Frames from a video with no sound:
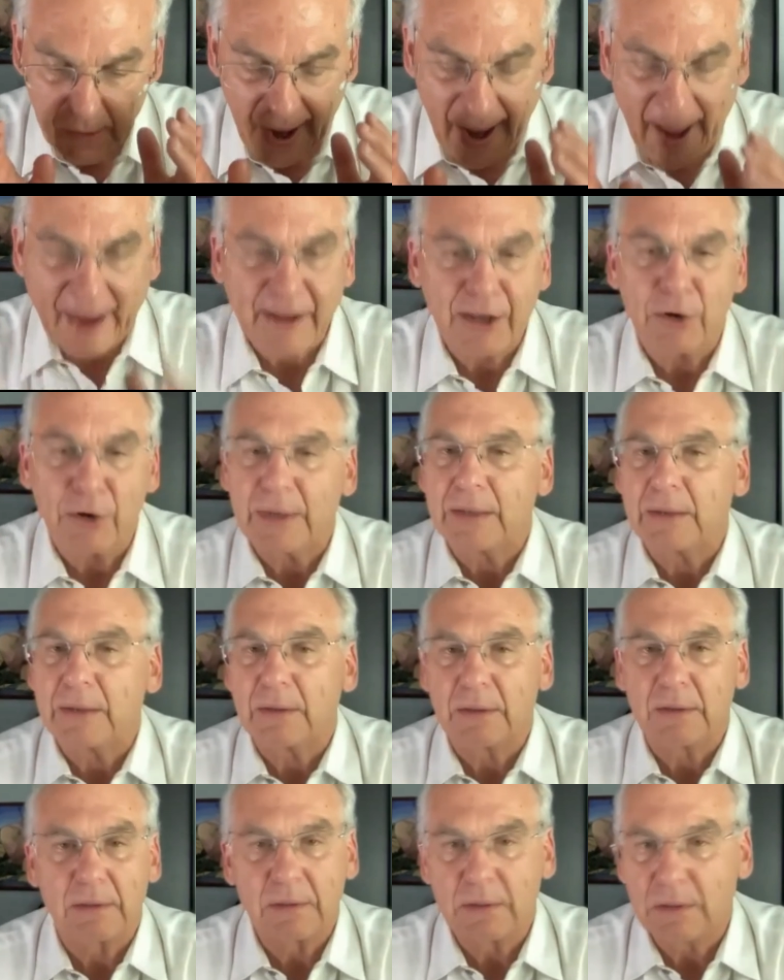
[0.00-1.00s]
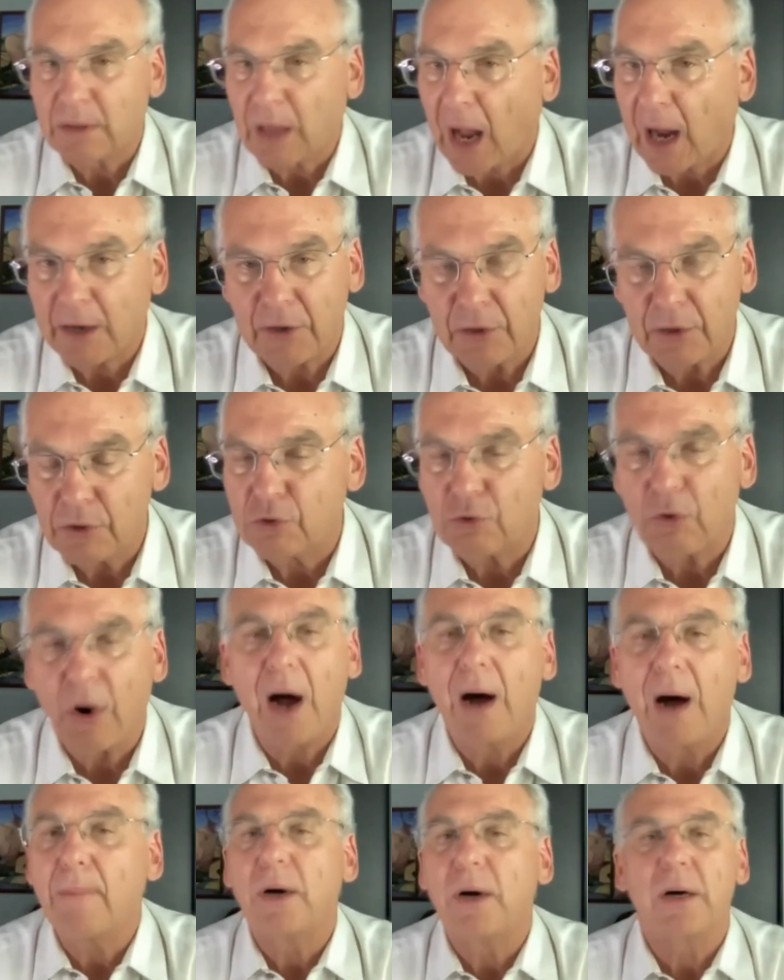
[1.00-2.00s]
accurate
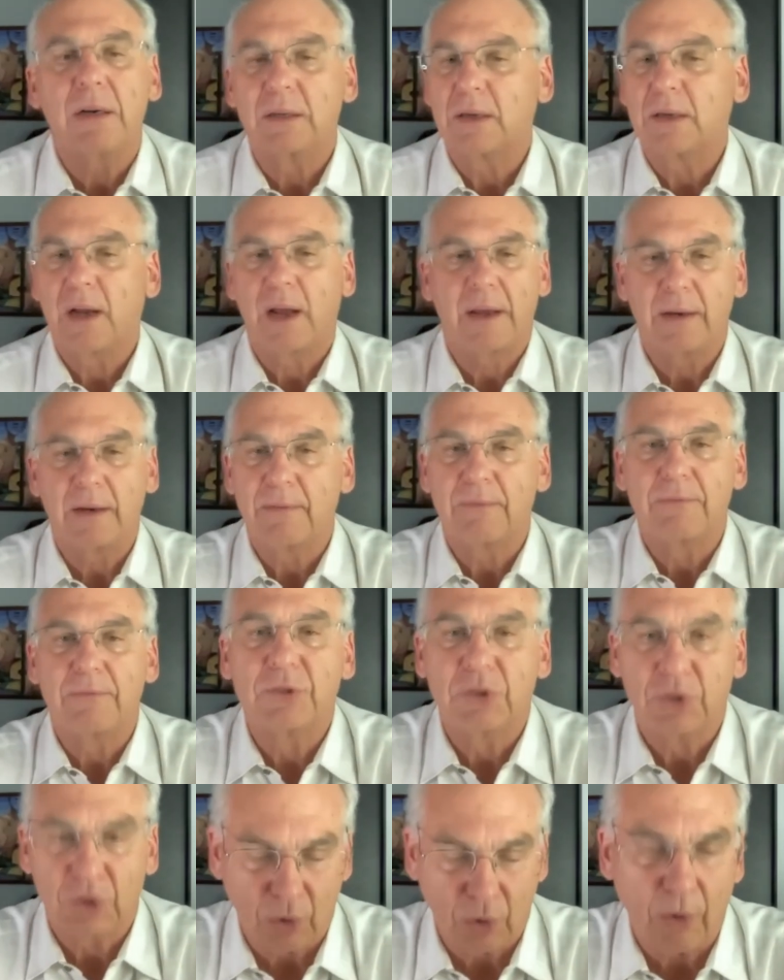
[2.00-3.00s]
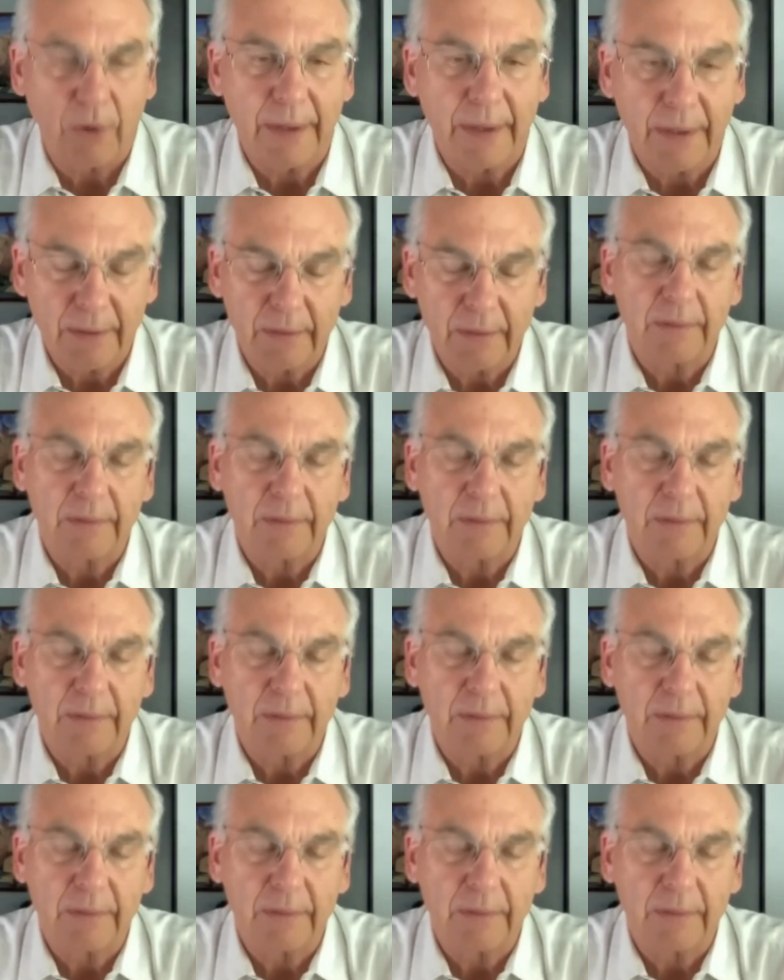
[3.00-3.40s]
docudrama kind of story.